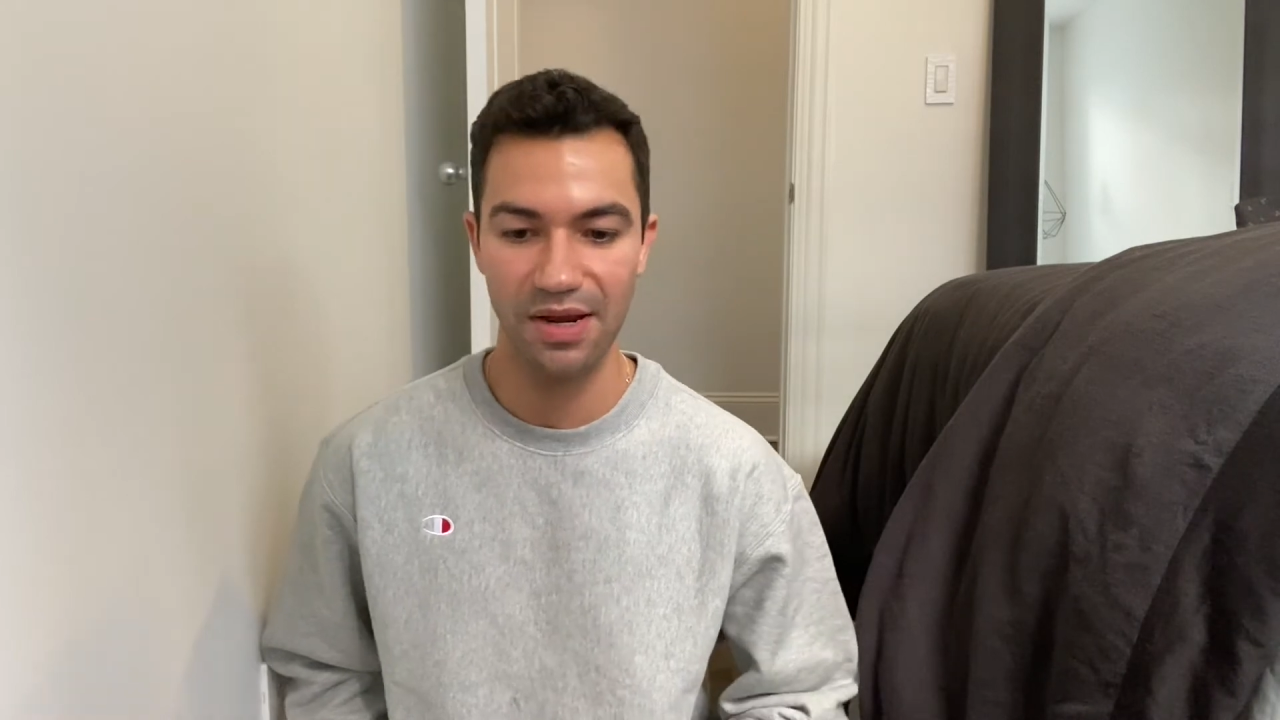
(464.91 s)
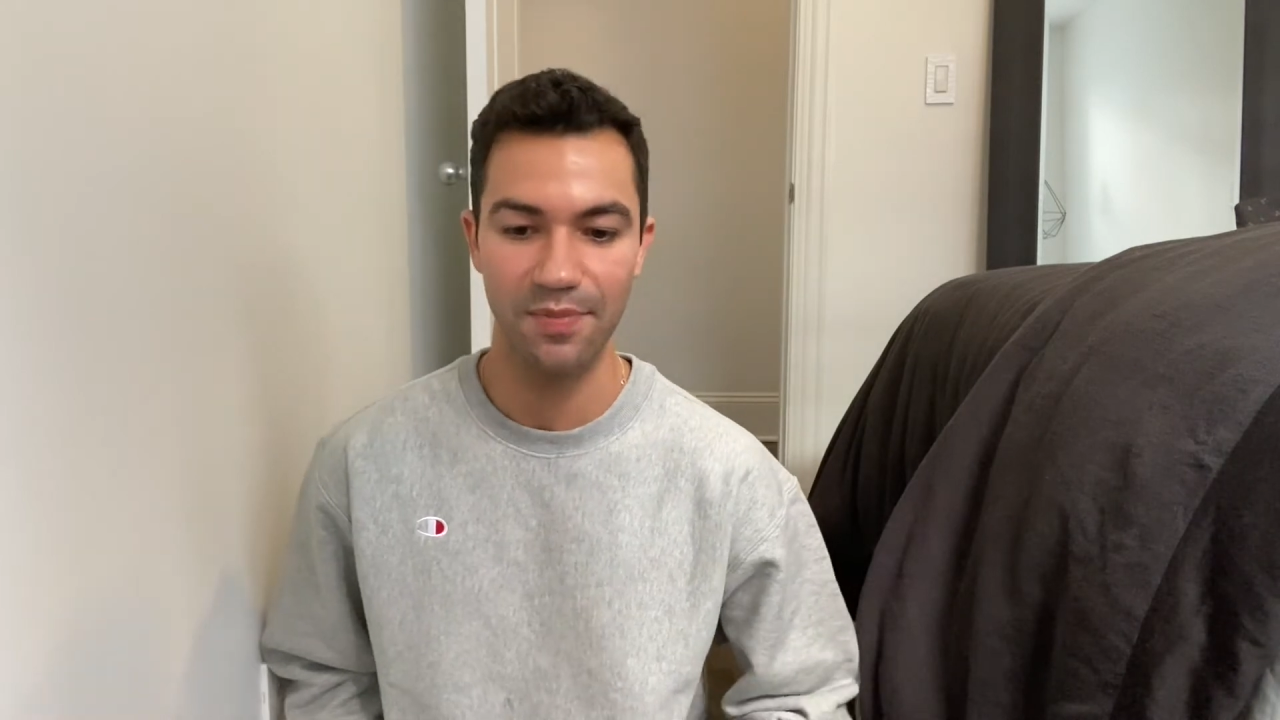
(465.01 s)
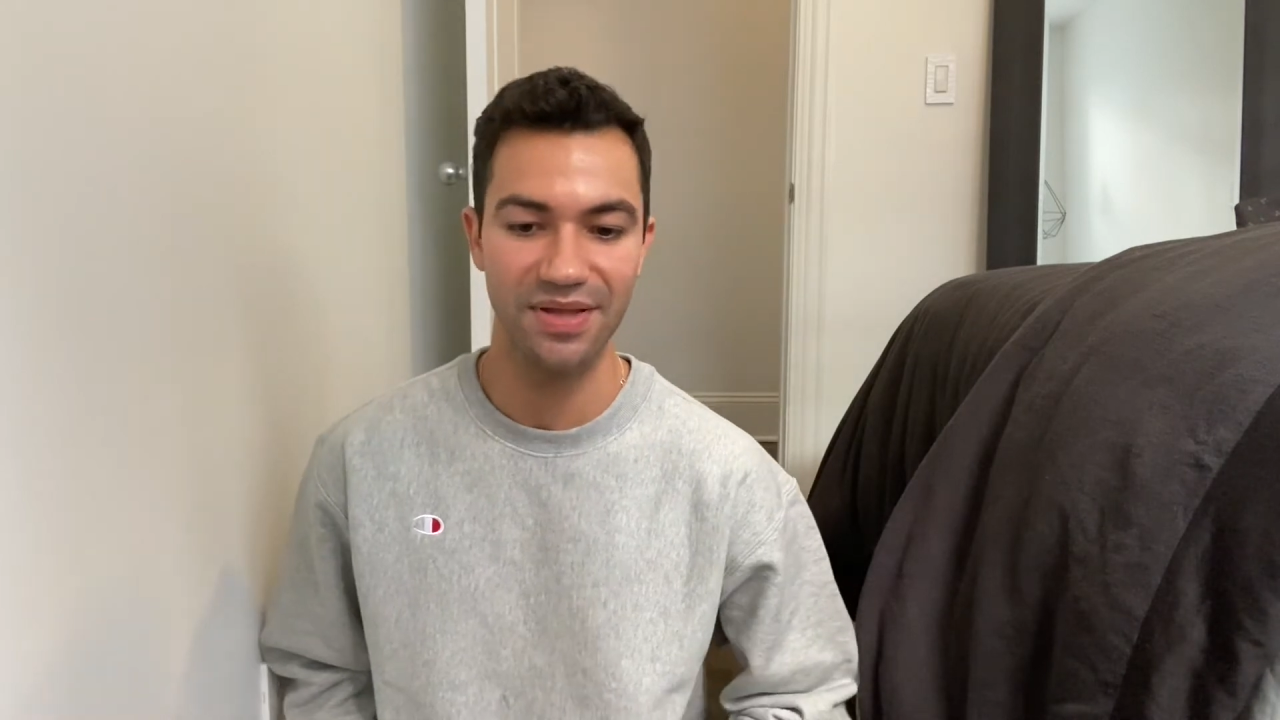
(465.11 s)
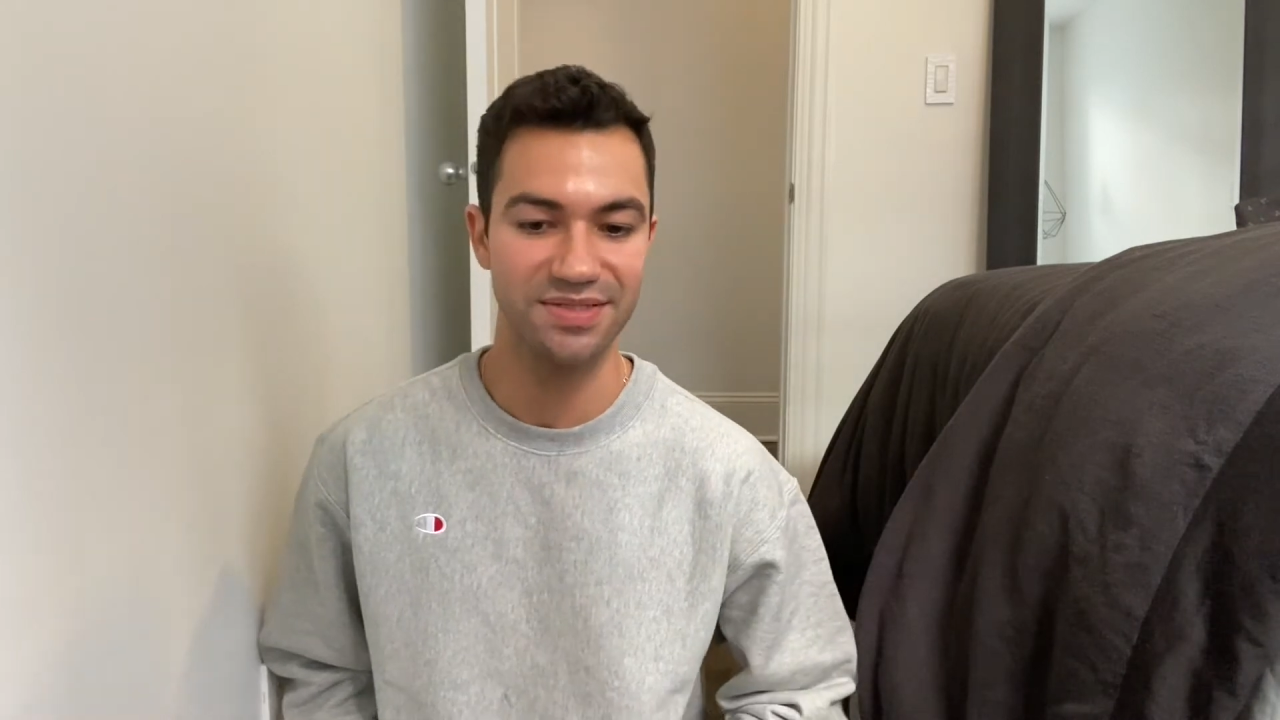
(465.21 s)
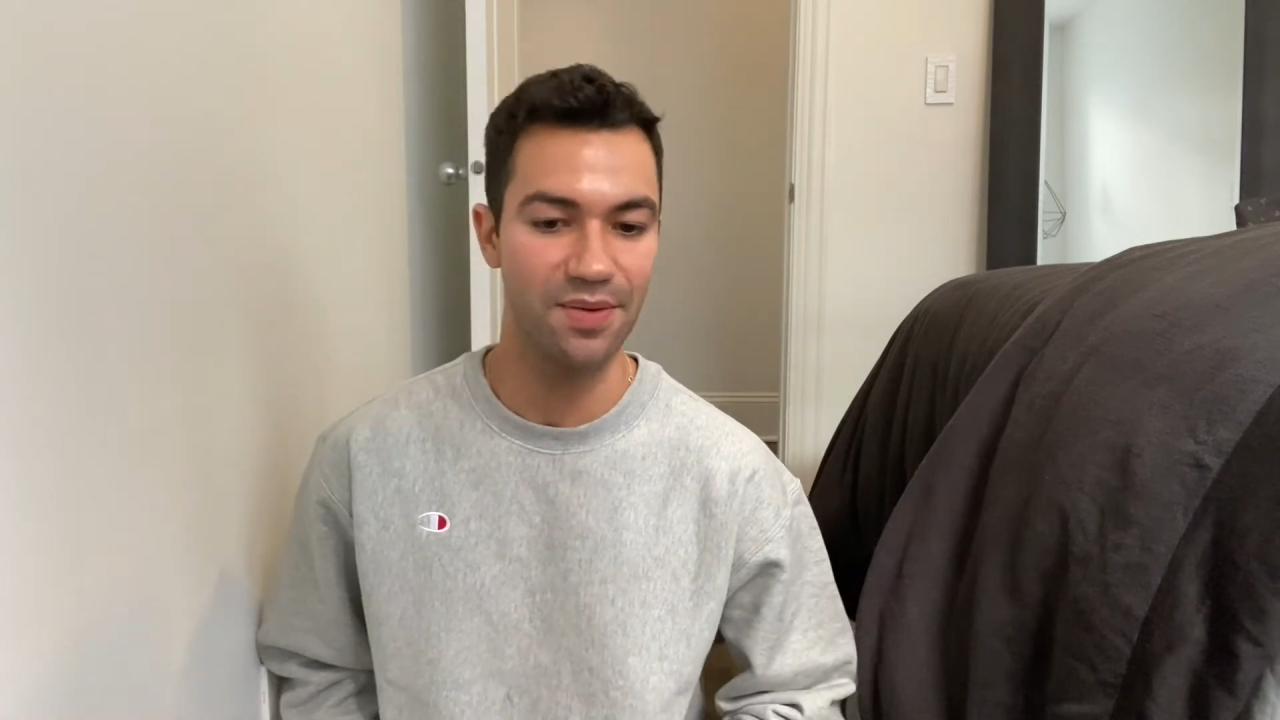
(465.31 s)
up
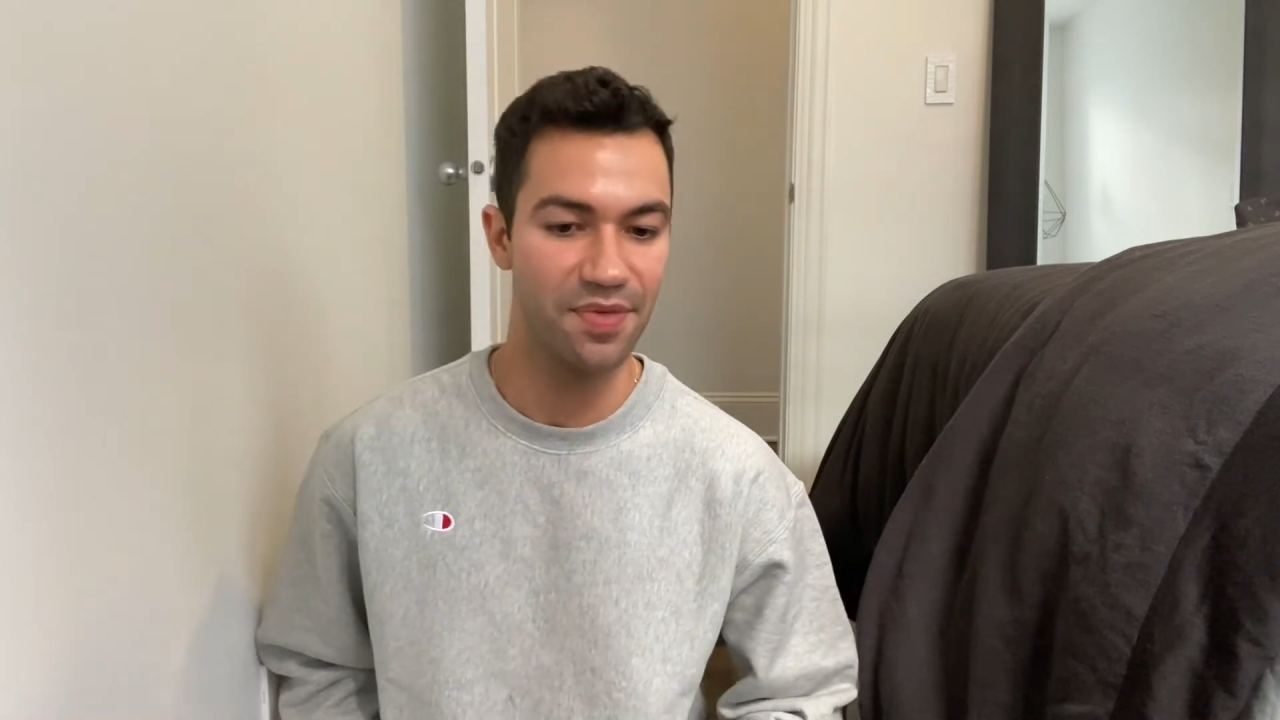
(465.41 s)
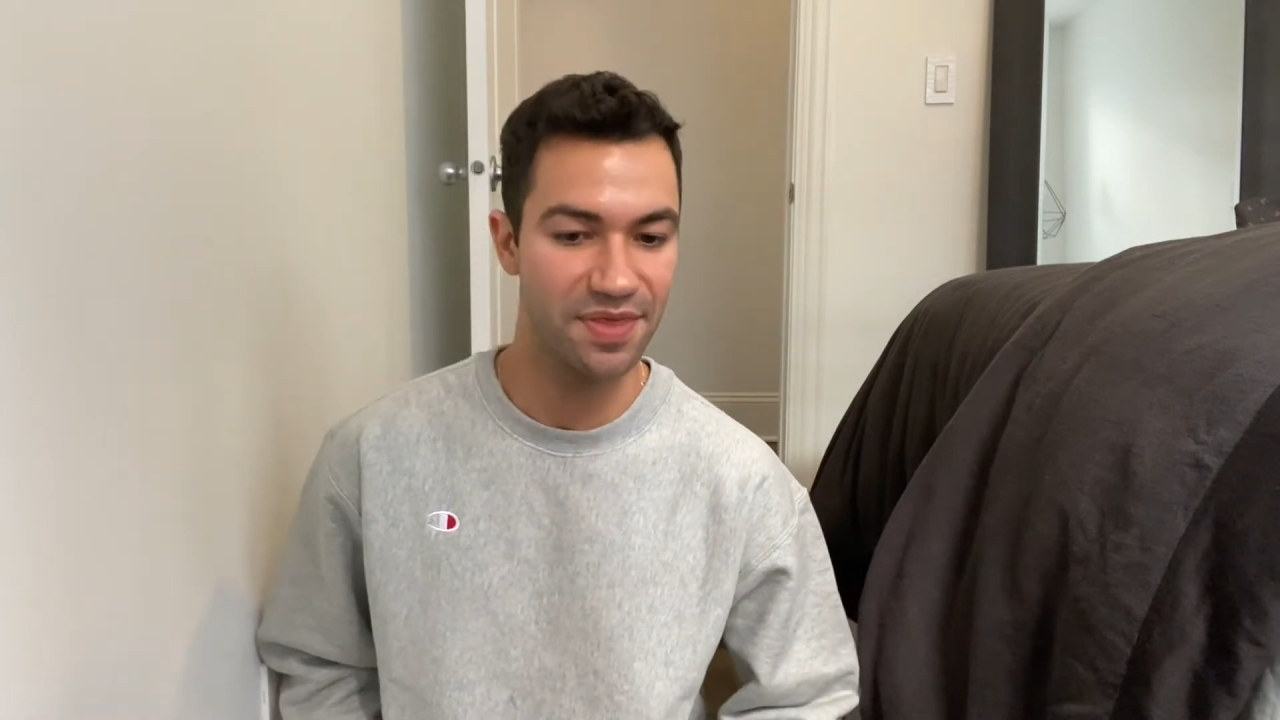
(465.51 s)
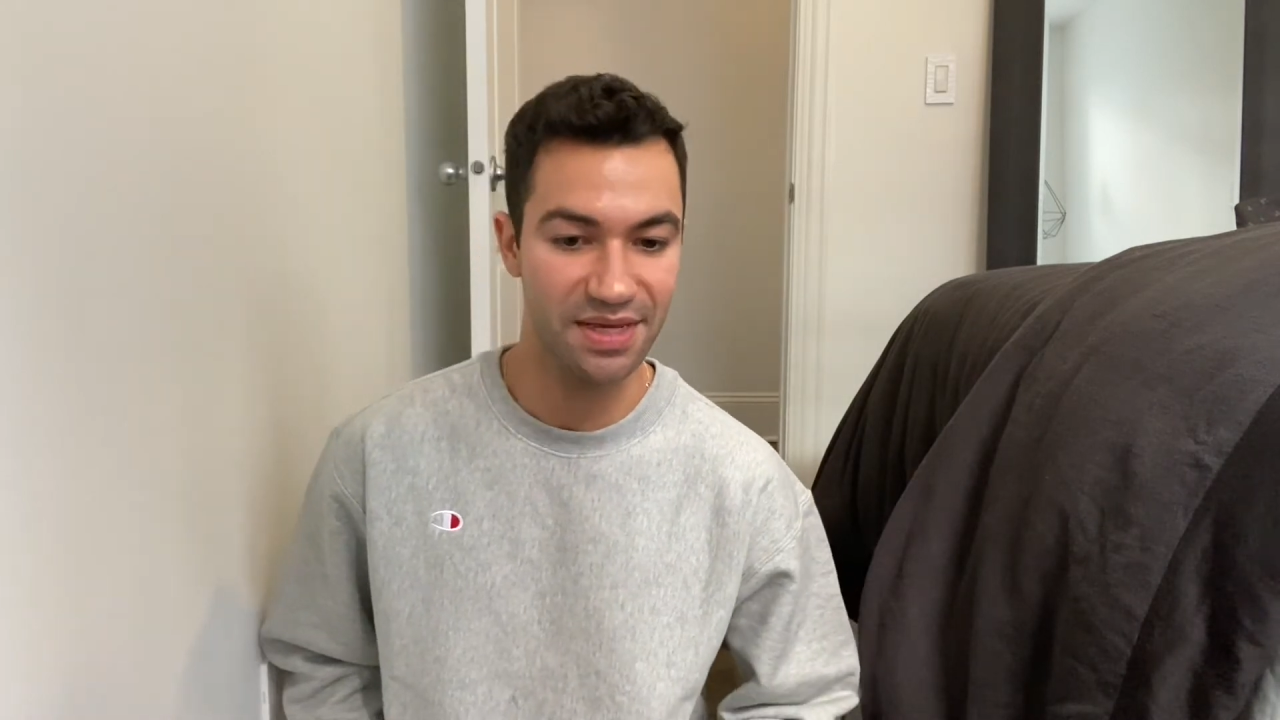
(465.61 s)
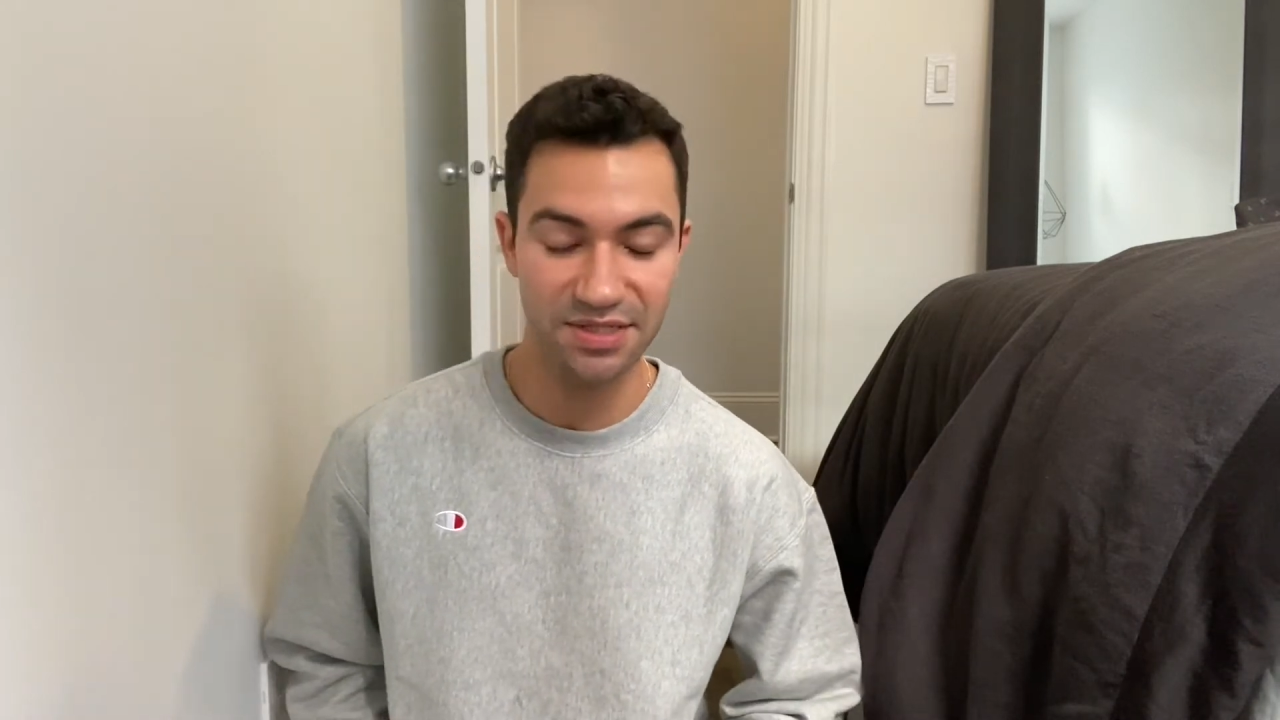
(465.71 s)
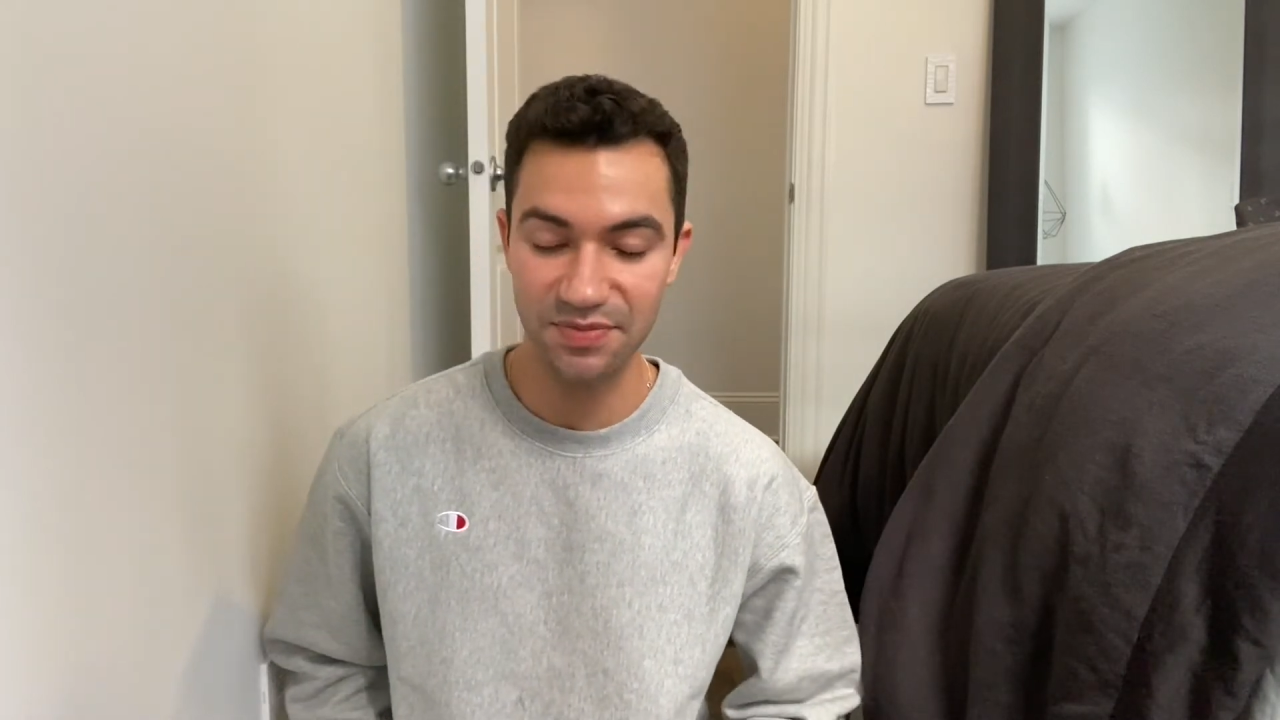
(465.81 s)
on some things,